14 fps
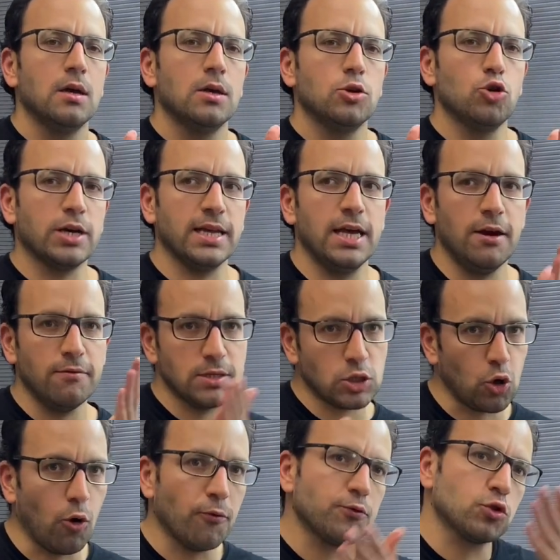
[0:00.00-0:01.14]
You can have
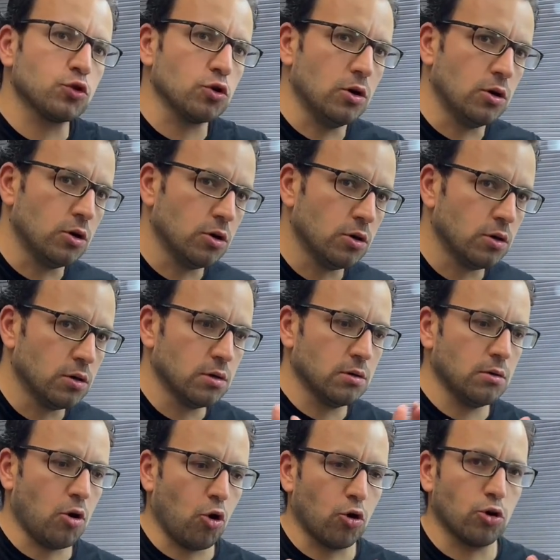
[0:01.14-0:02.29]
soft
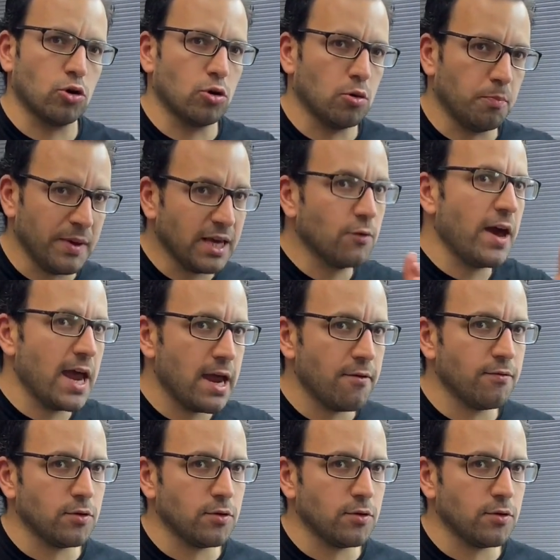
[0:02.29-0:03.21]
or big wave,